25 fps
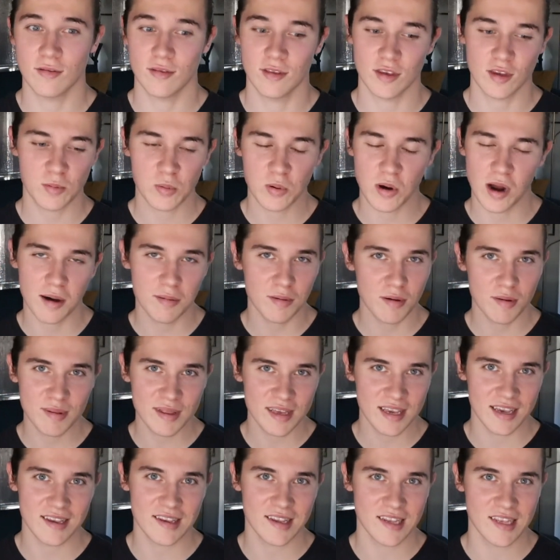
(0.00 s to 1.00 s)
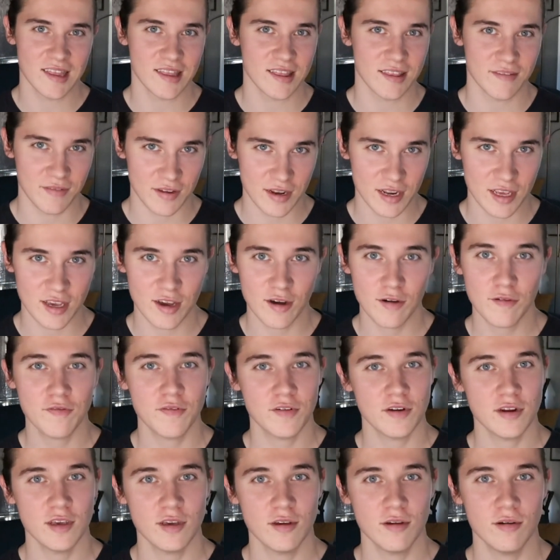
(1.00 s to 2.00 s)
this probably isn't the video
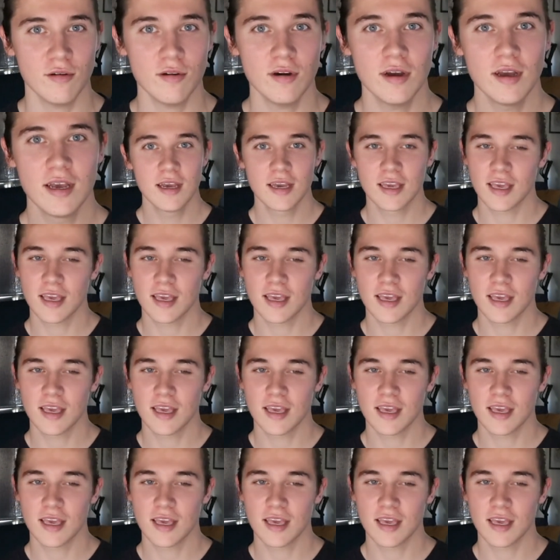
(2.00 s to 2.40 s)
for you.